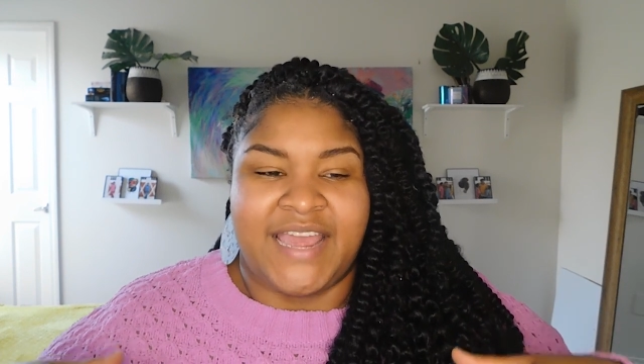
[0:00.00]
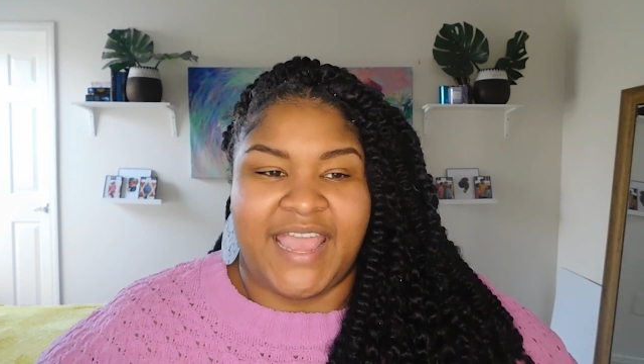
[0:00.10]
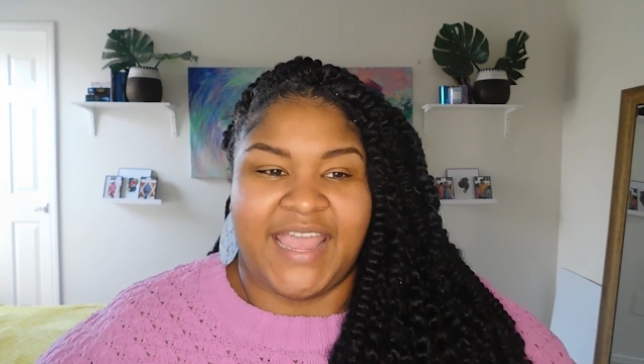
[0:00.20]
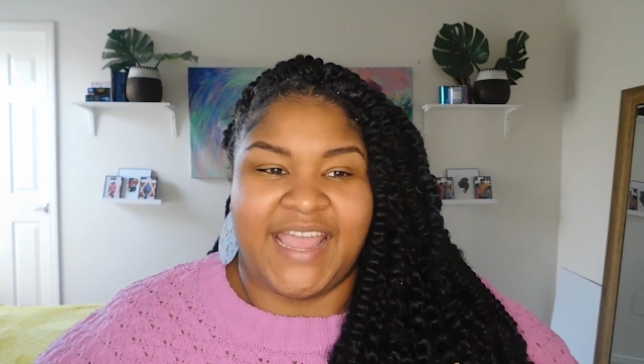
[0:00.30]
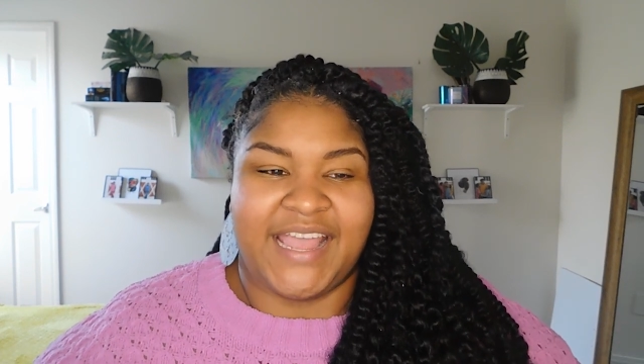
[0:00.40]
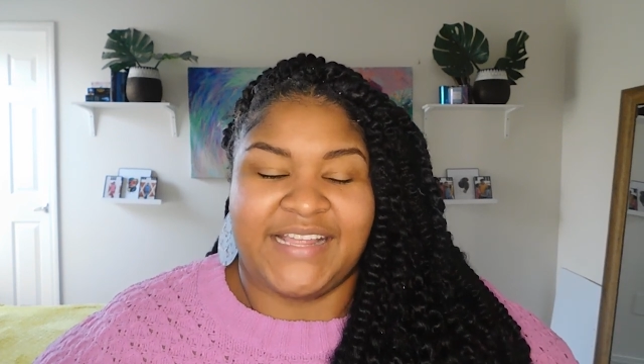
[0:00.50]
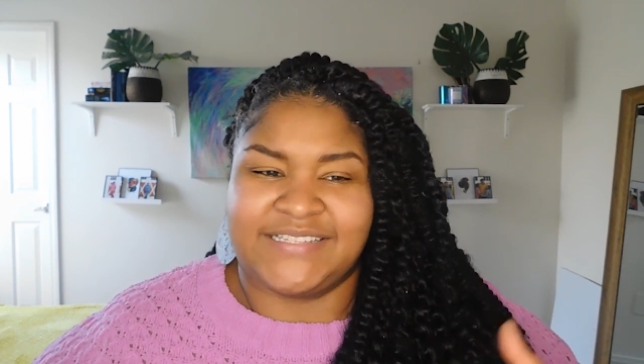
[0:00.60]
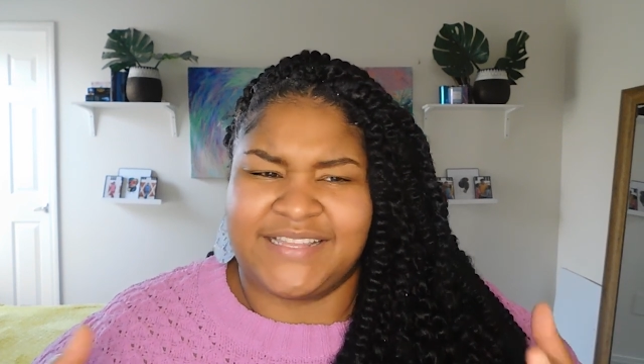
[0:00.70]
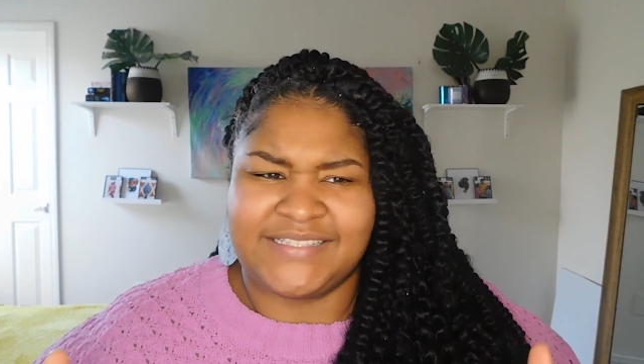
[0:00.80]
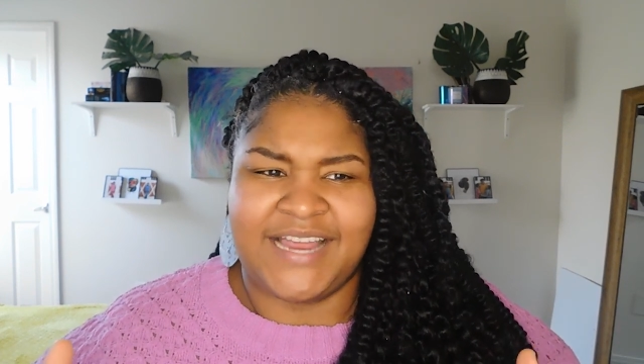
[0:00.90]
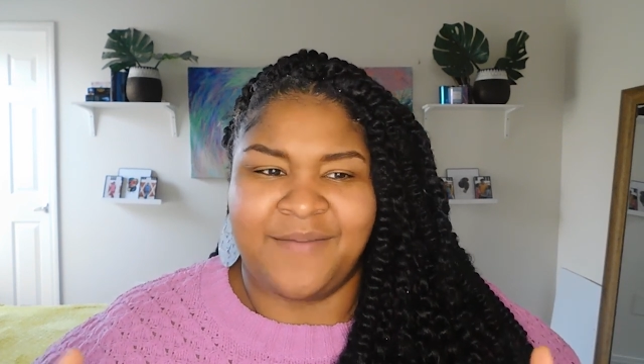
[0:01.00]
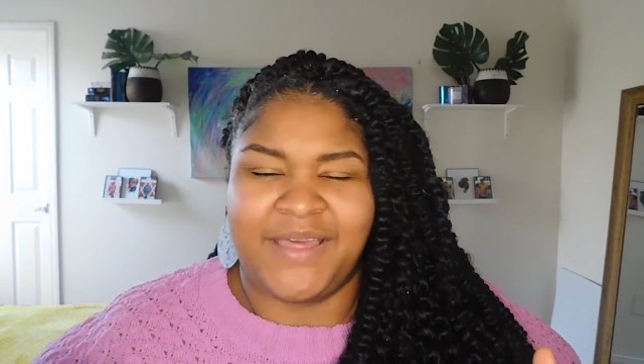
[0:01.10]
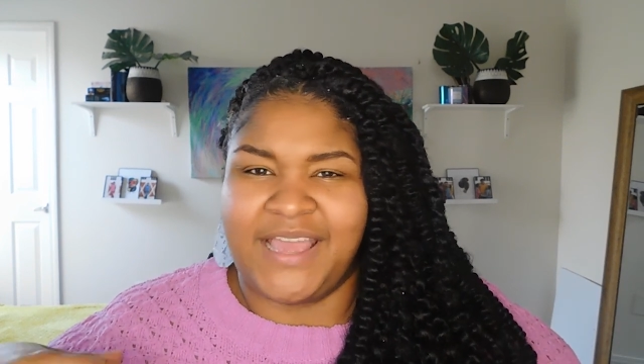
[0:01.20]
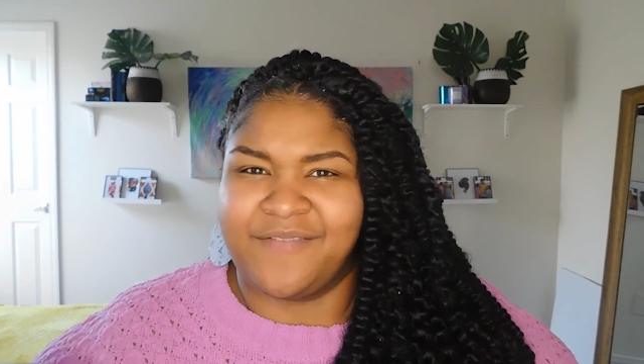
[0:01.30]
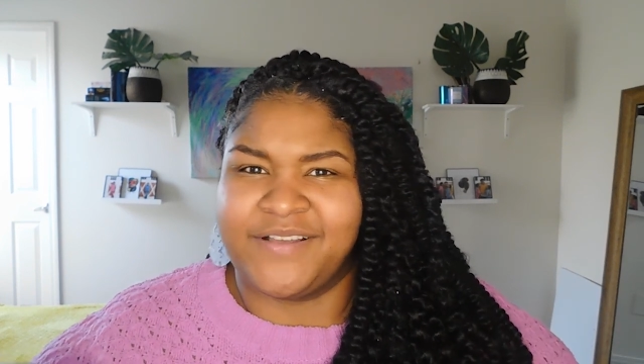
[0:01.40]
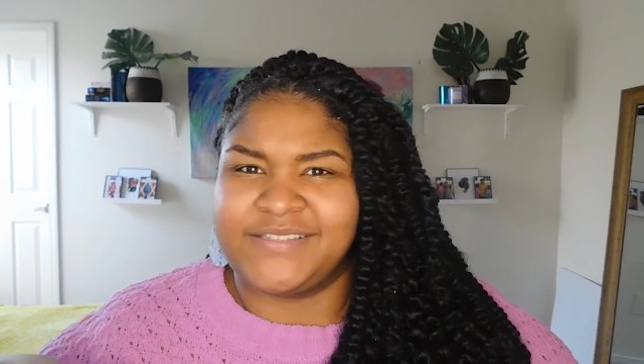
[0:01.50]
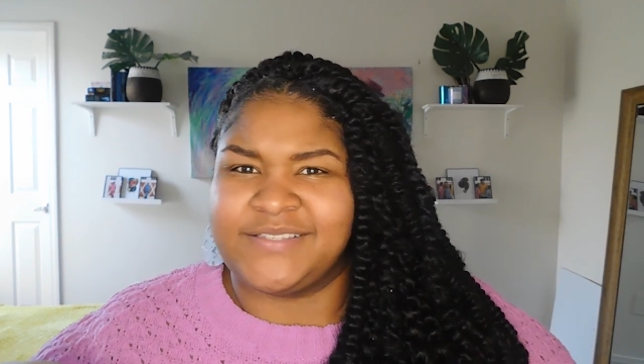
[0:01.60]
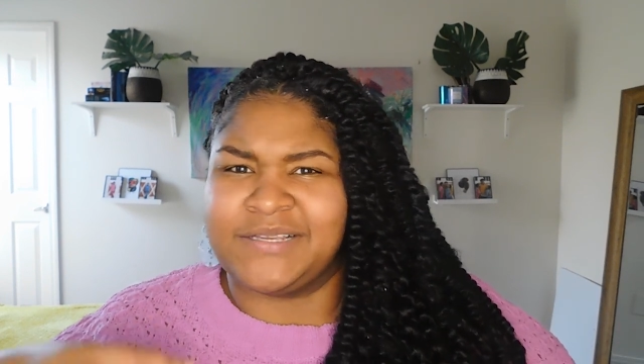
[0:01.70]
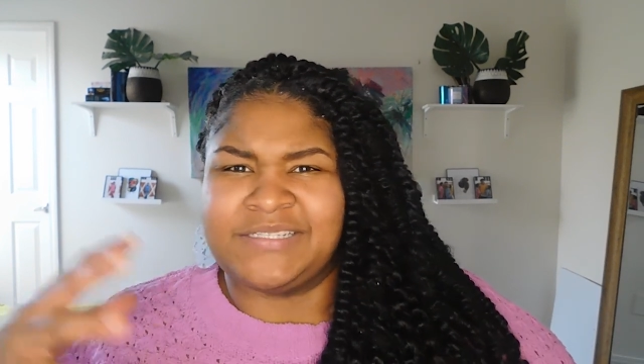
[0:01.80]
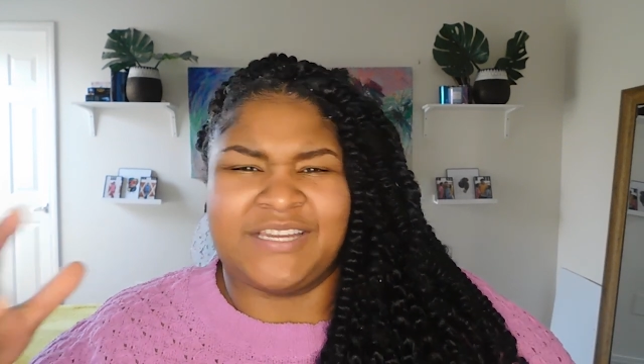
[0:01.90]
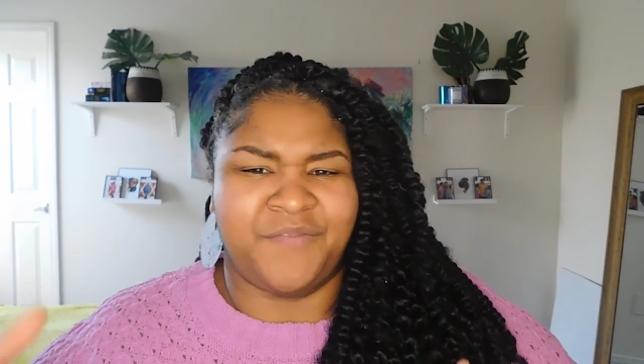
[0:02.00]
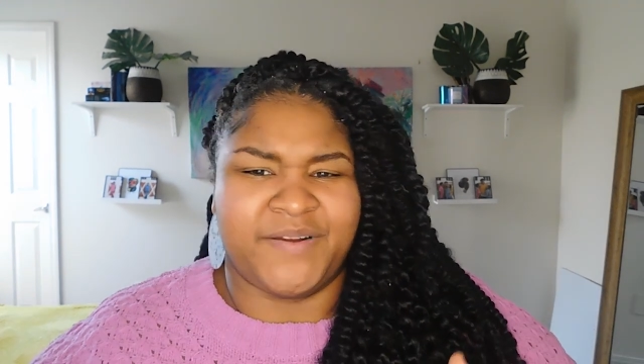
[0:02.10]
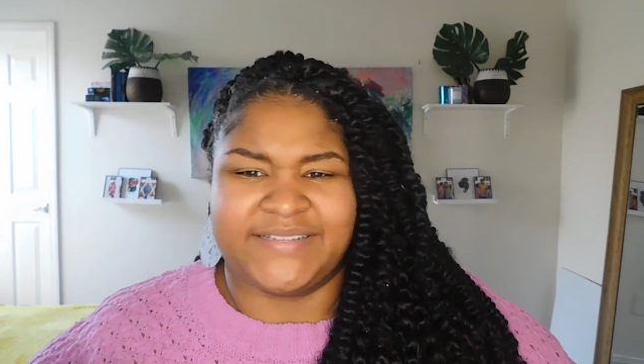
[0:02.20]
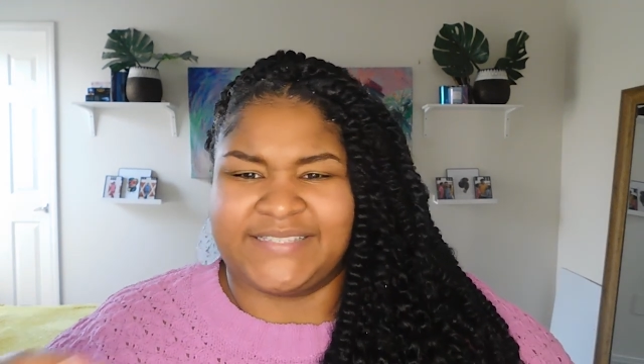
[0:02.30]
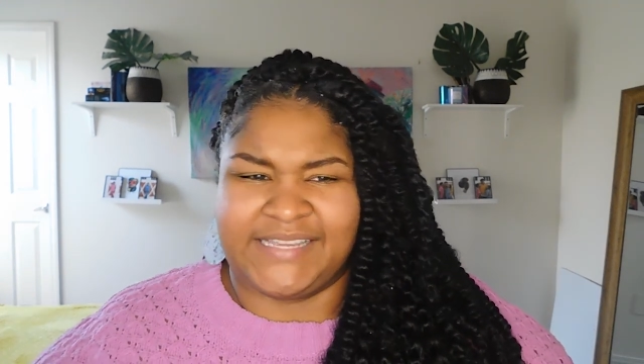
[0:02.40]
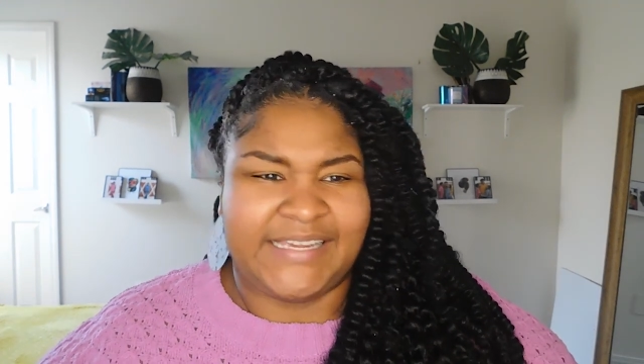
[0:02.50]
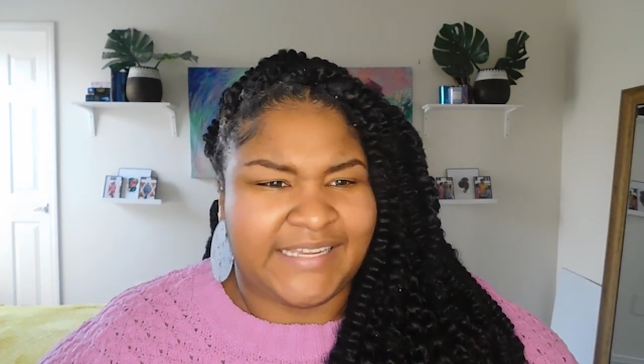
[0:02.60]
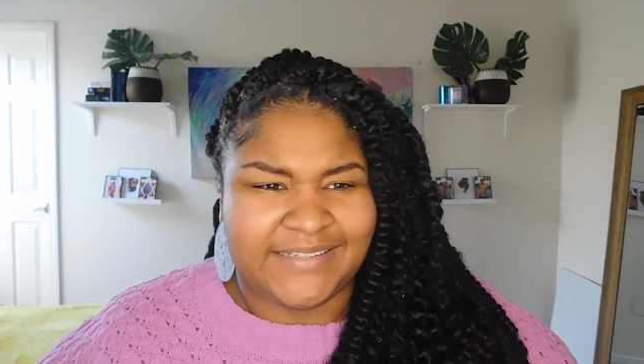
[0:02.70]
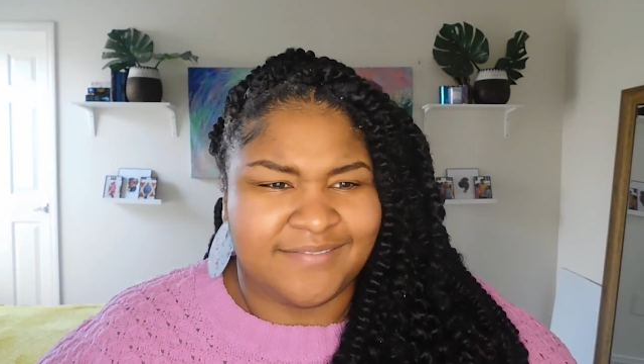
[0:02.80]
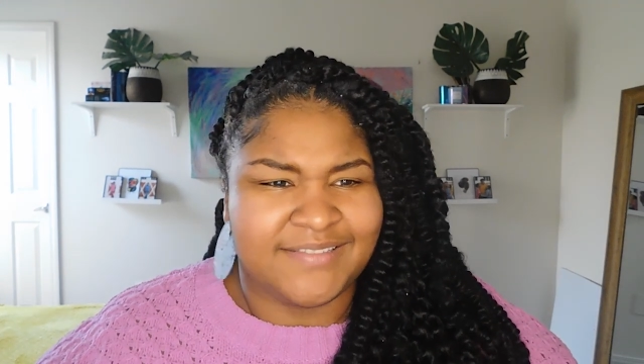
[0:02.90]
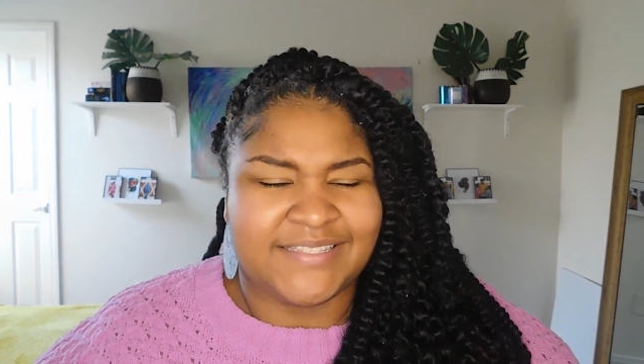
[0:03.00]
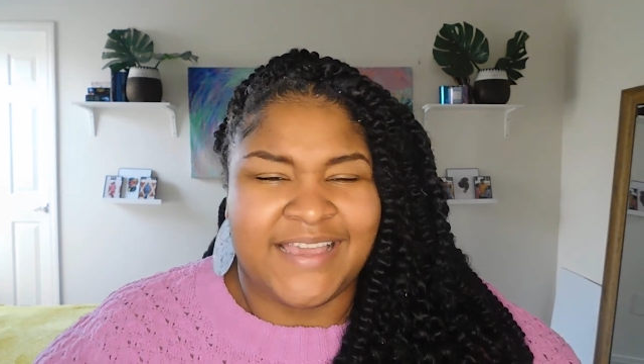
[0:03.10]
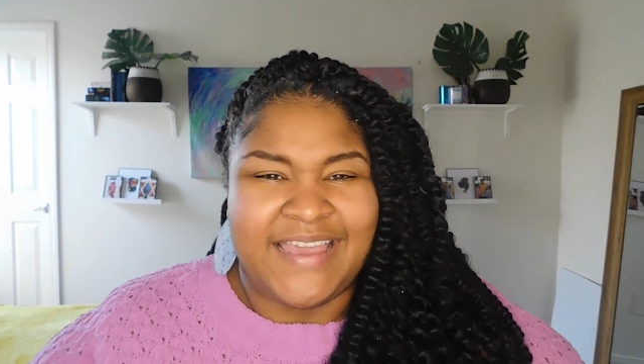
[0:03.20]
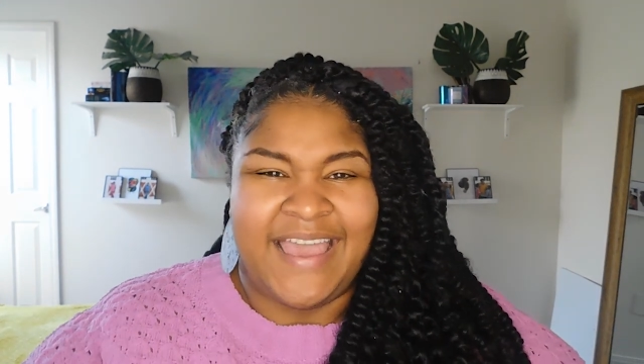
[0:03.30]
And this time they gave us different scenes.